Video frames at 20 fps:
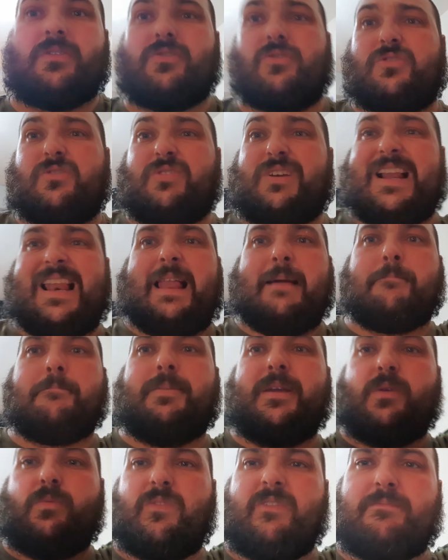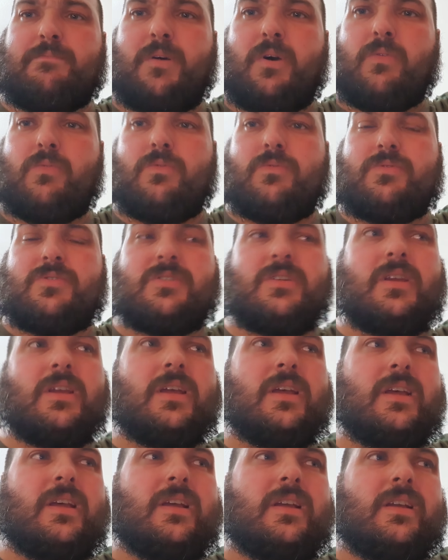sort of clamp it with bolts,
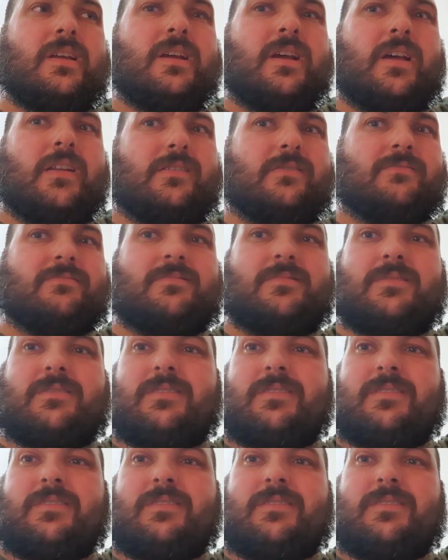and